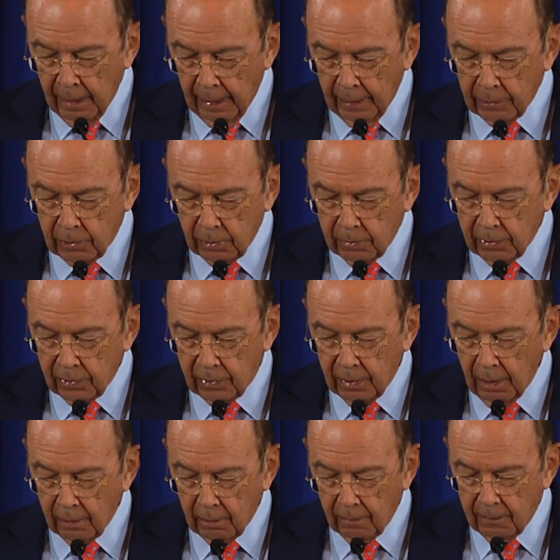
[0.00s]
As a
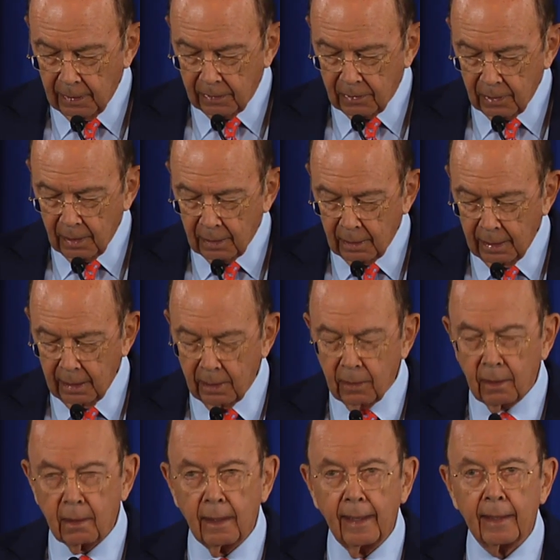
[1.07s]
result of its
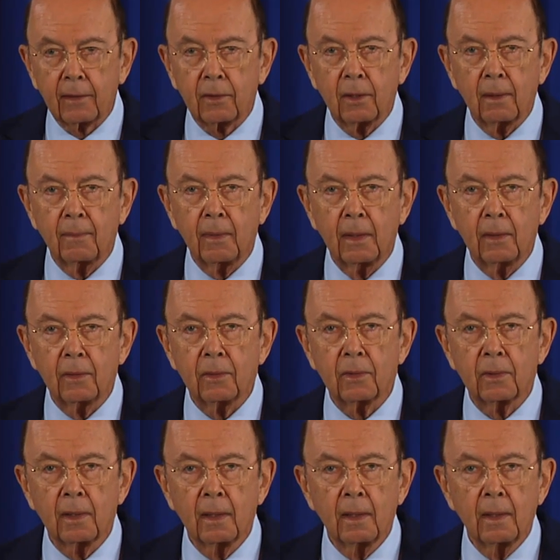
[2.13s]
illegal activities,